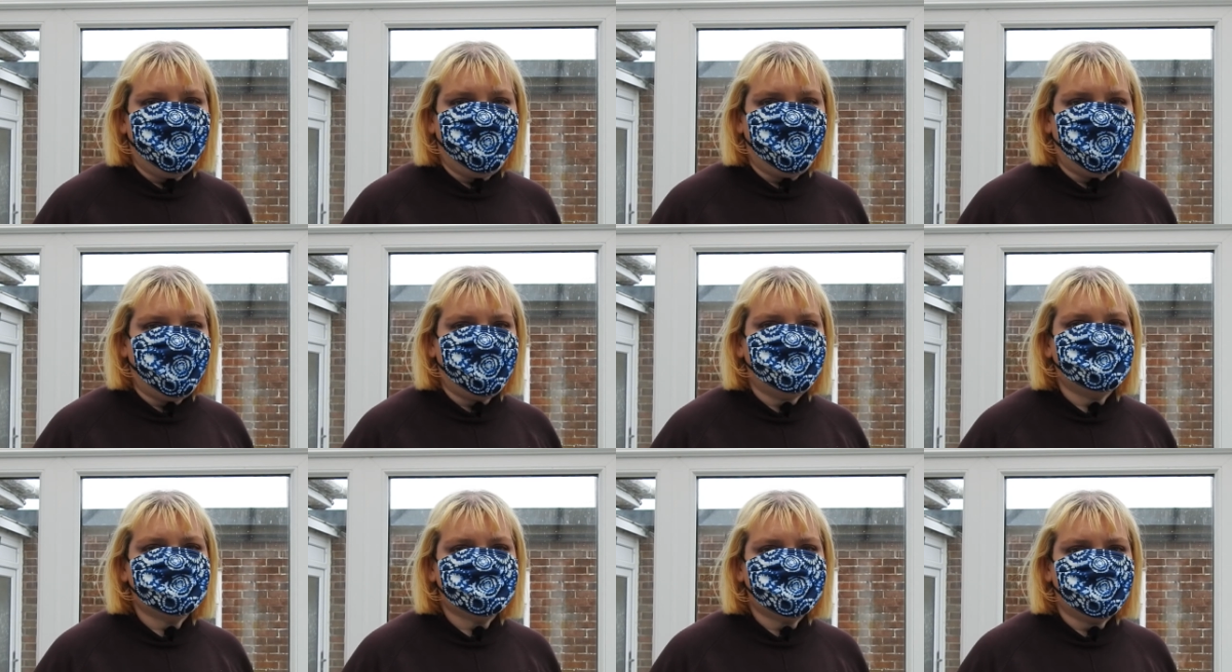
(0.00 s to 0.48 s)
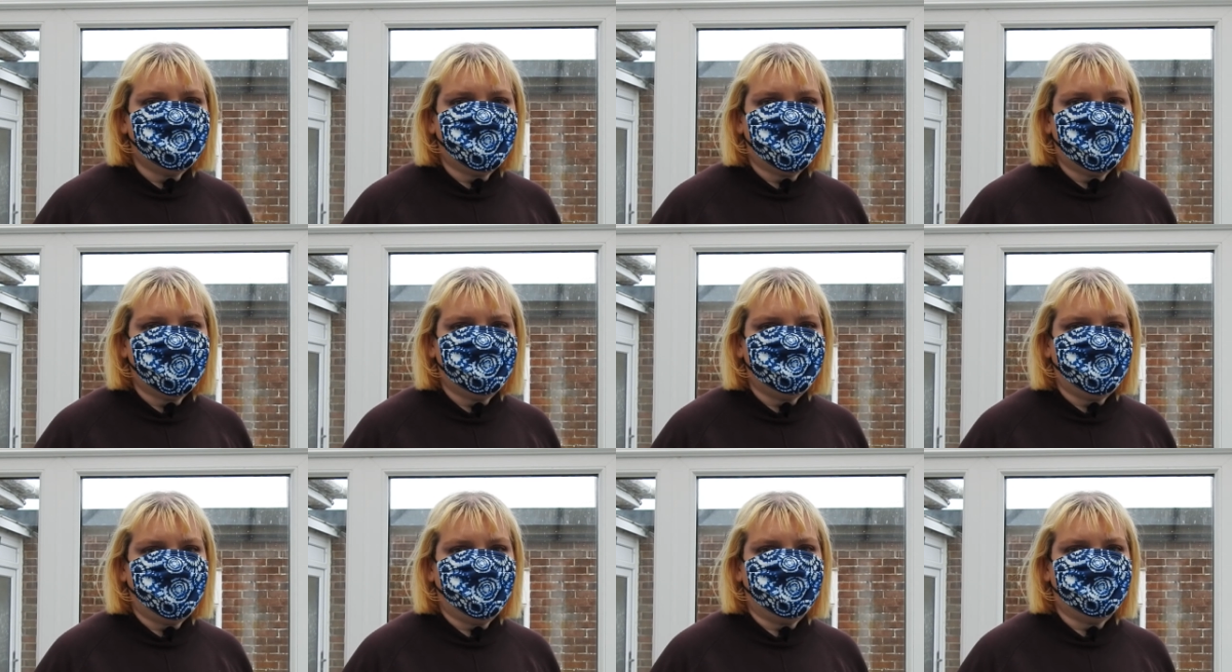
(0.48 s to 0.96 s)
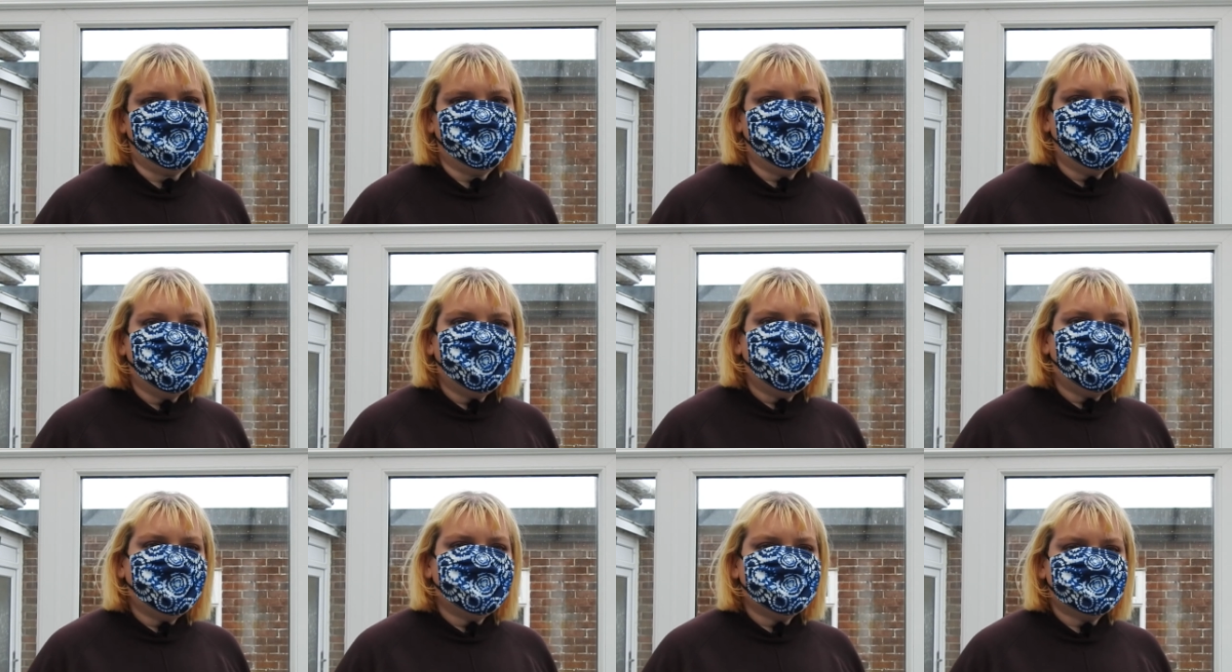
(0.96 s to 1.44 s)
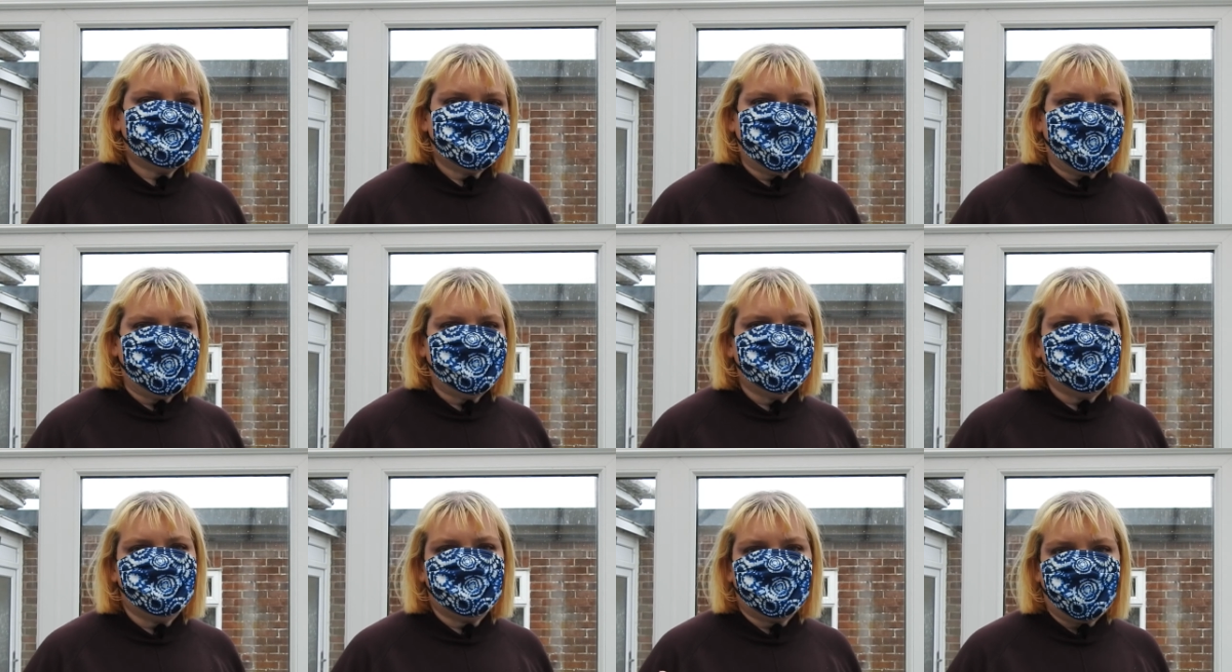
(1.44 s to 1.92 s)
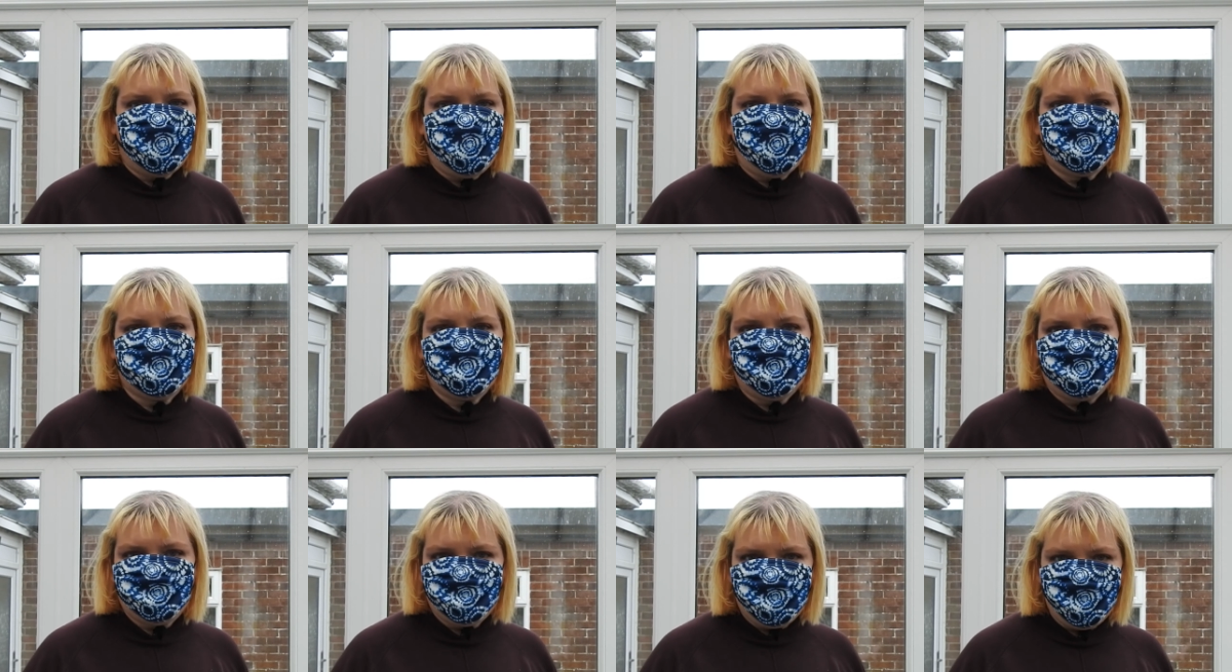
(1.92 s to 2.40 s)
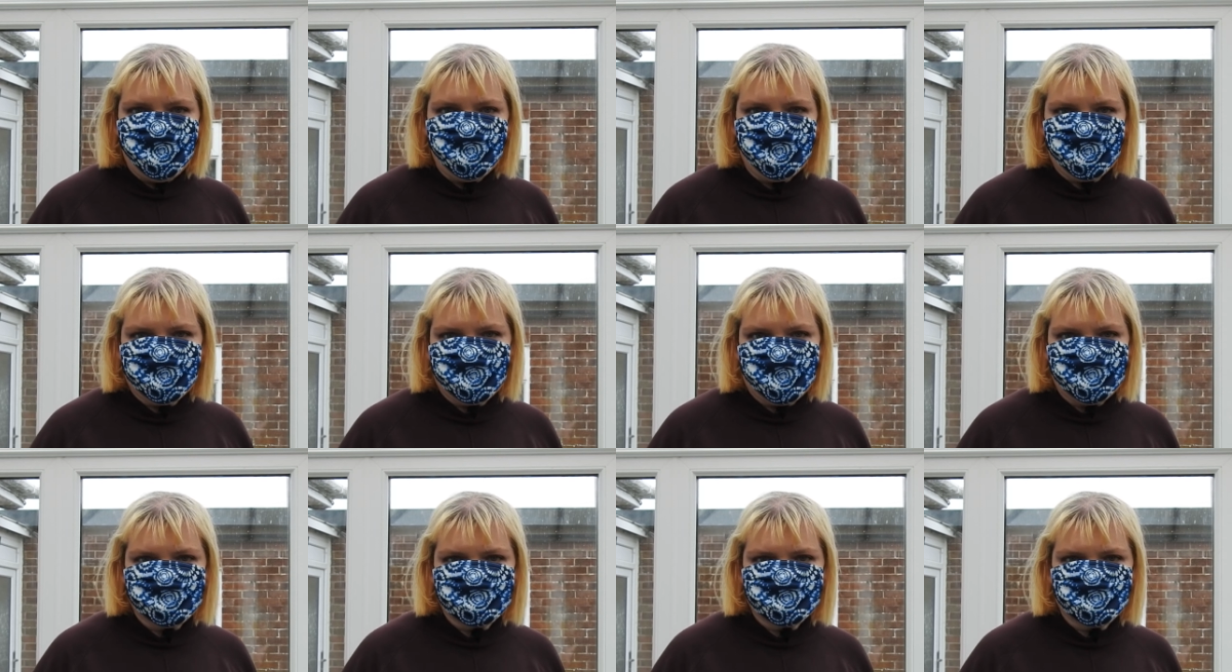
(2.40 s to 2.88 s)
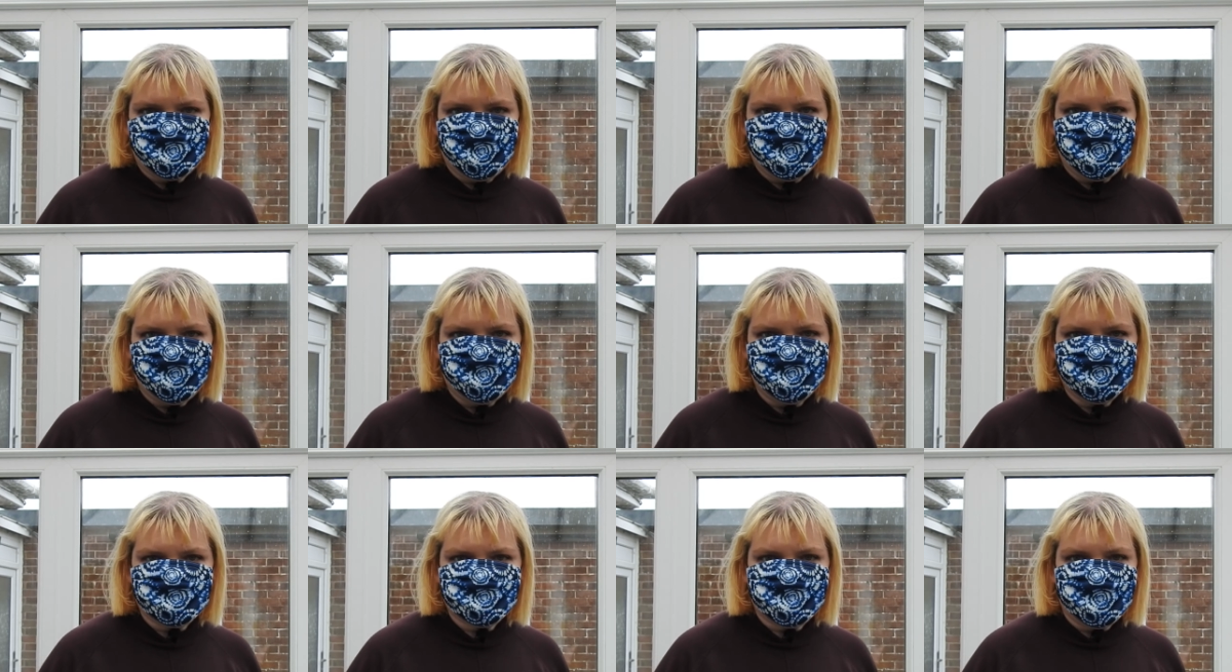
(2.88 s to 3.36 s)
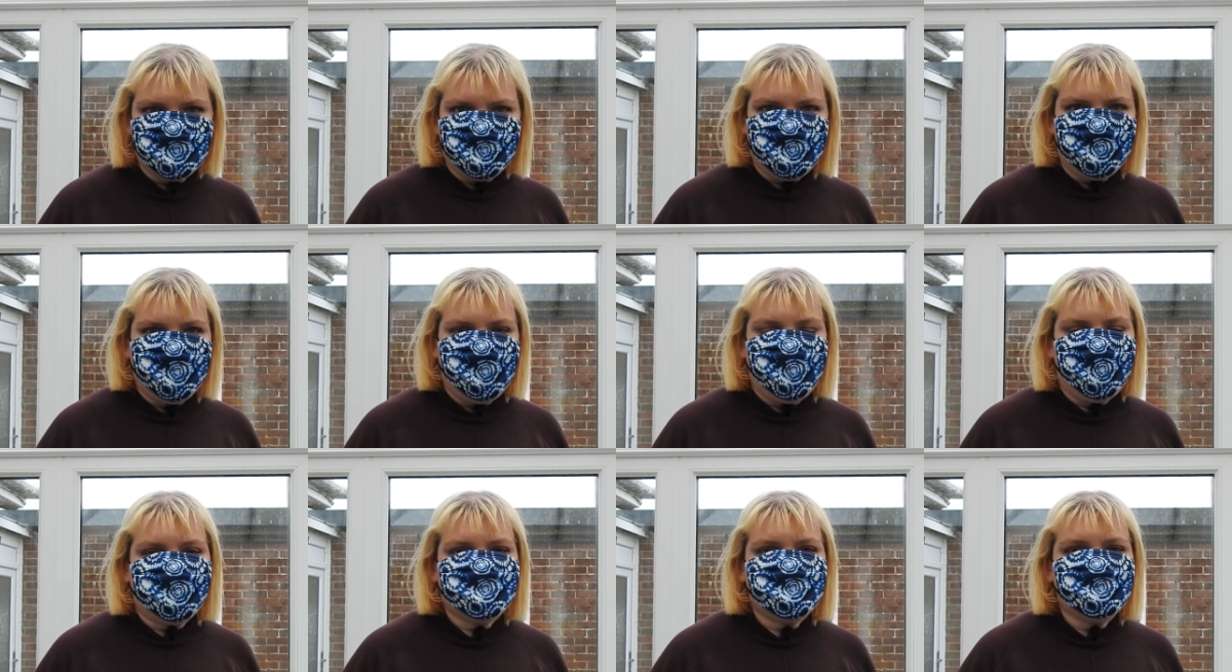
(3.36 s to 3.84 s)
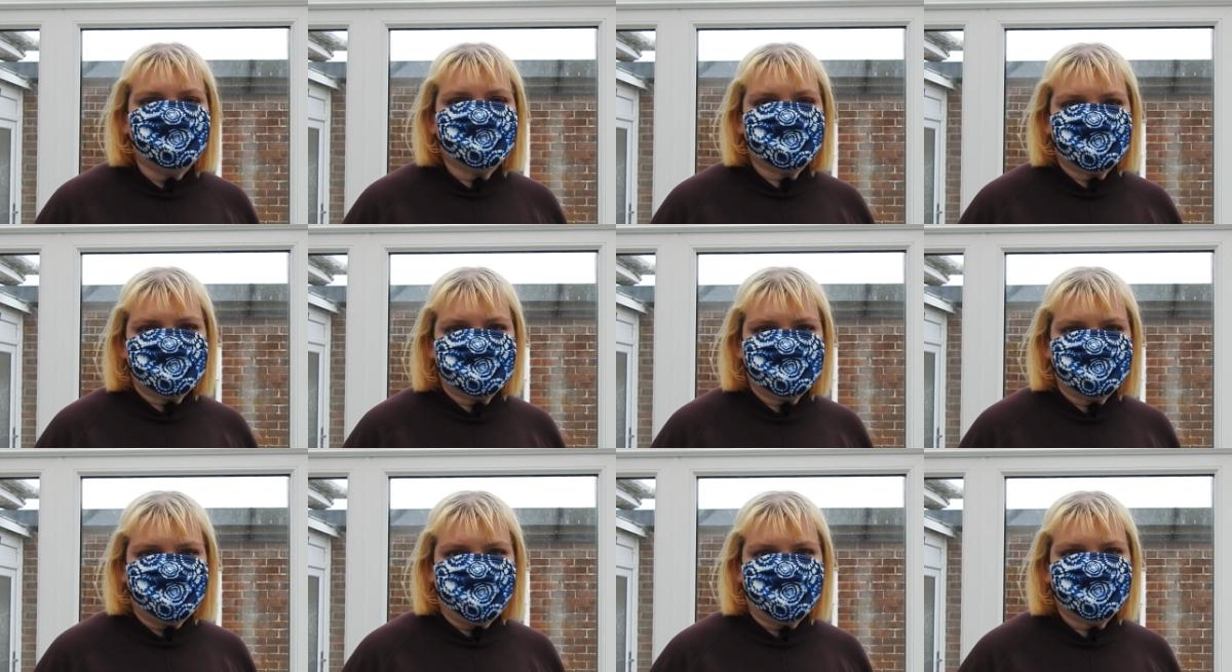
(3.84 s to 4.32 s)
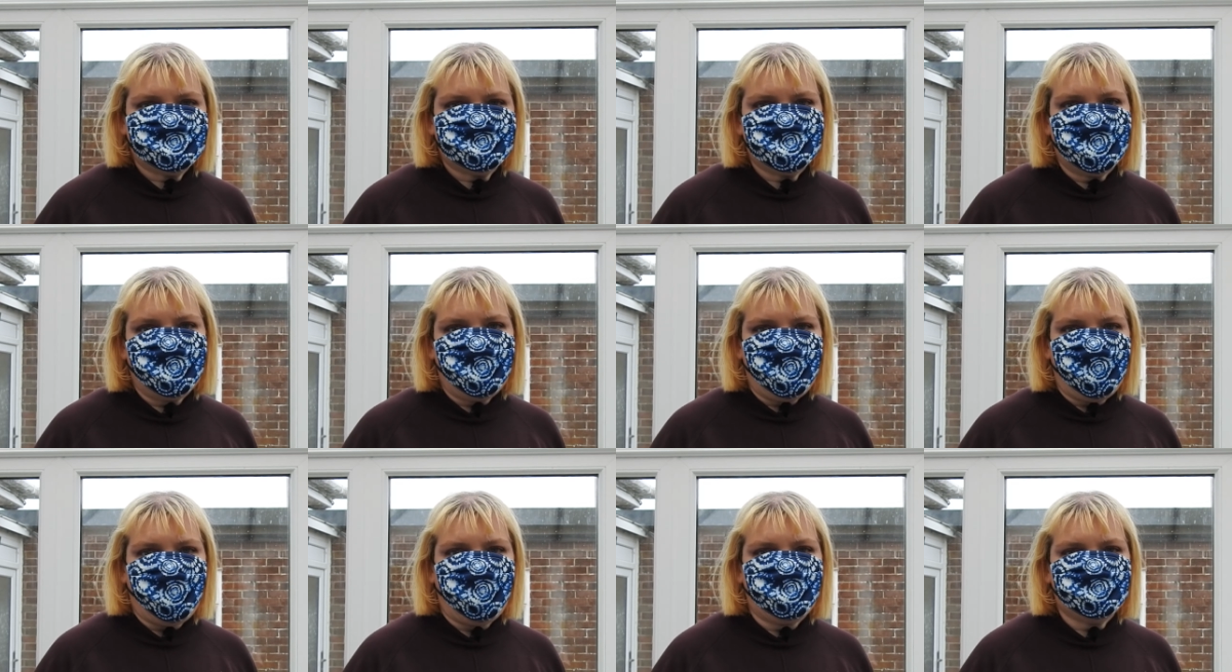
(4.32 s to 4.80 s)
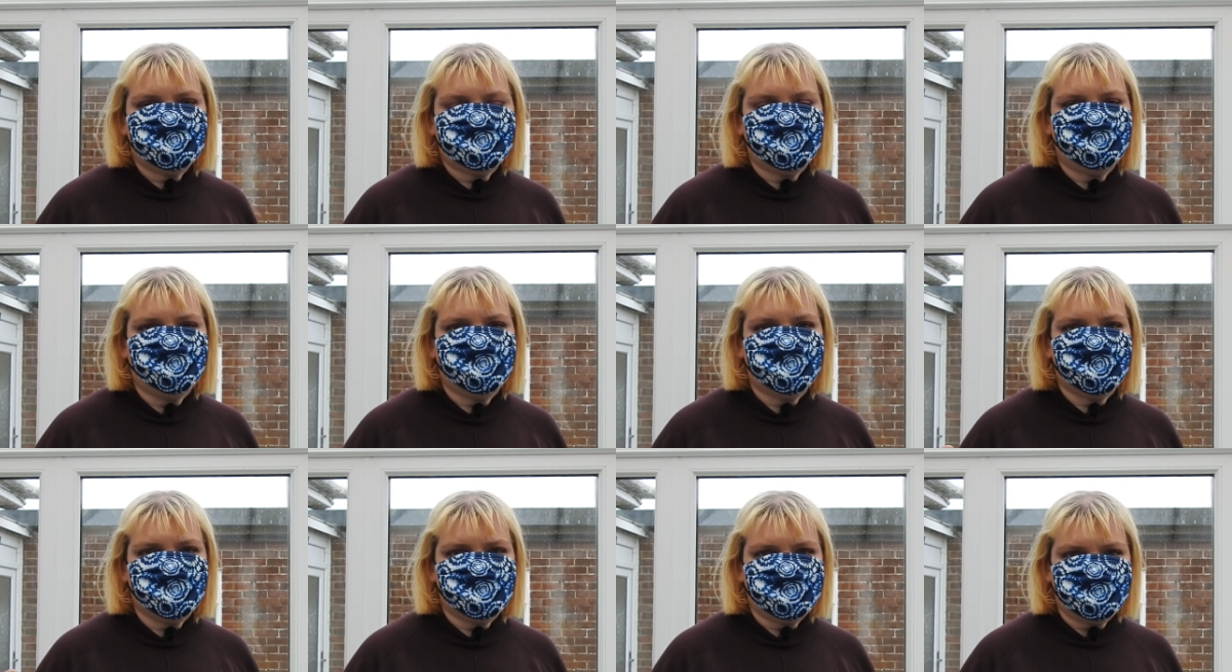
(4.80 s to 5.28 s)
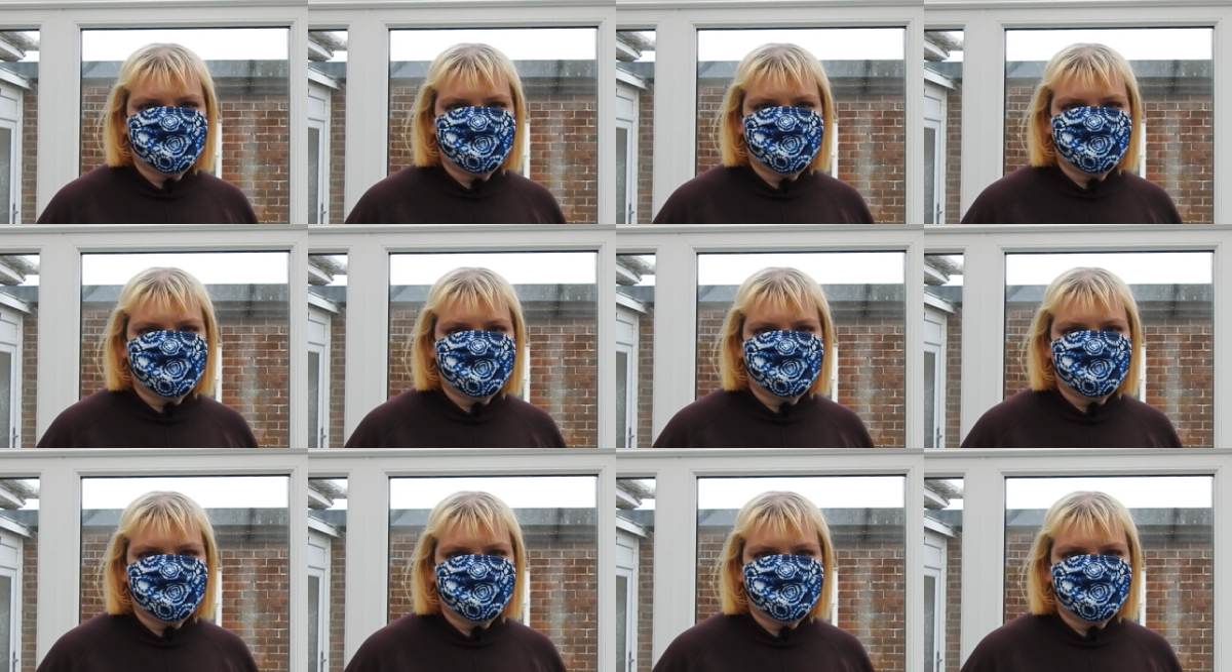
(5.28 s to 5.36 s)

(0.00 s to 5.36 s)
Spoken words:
I am talking about, say you can't afford one of those wheels and you decide to opt for the